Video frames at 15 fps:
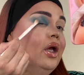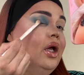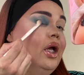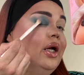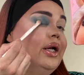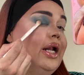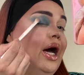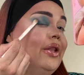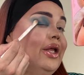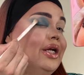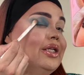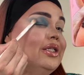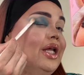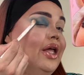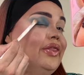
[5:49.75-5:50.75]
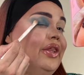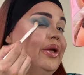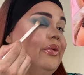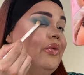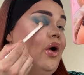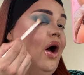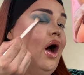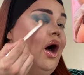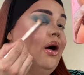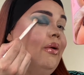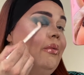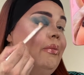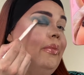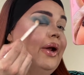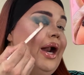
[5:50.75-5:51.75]
Now, there's nothing
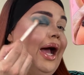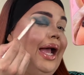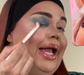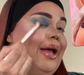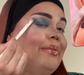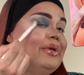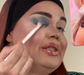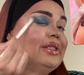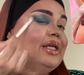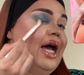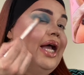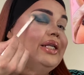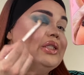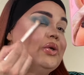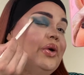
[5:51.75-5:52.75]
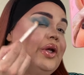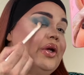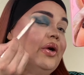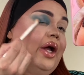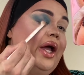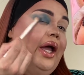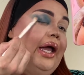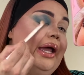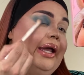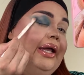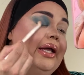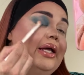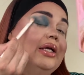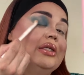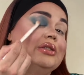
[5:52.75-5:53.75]
wrong, but I am a size queen,
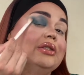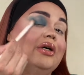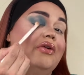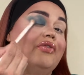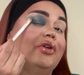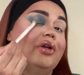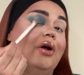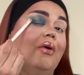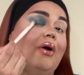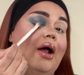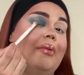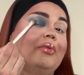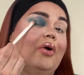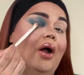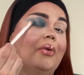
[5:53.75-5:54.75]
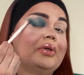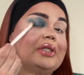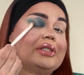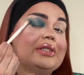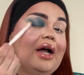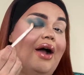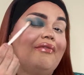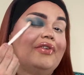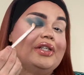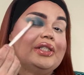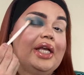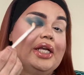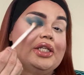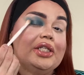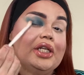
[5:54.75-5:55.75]
okay? So if you know where I'm going with this
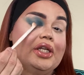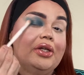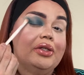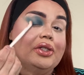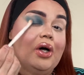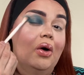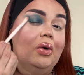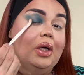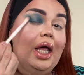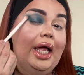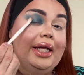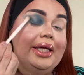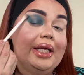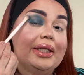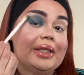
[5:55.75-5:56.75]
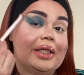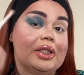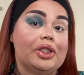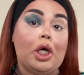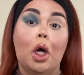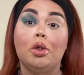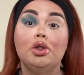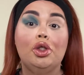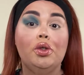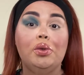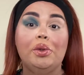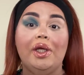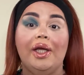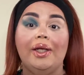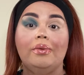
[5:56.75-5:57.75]
conversation and you don't like it, then don't
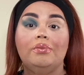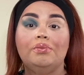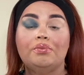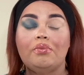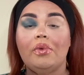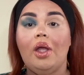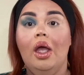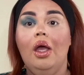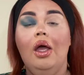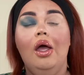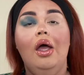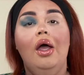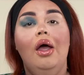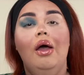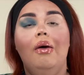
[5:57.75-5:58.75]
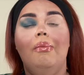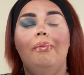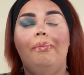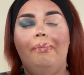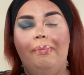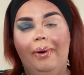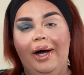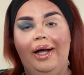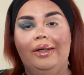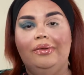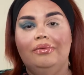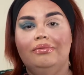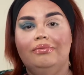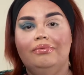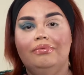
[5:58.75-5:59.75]
tune in.
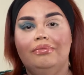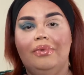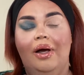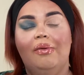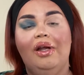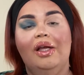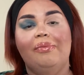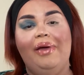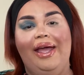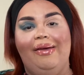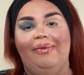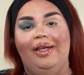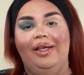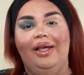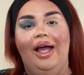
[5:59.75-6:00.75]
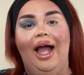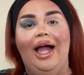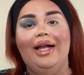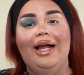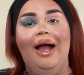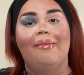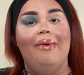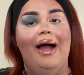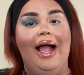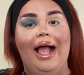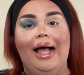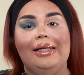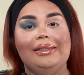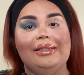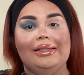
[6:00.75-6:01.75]
But I'm like, baby, I got my
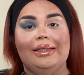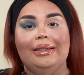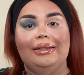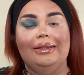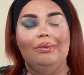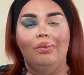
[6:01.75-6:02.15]
ass done.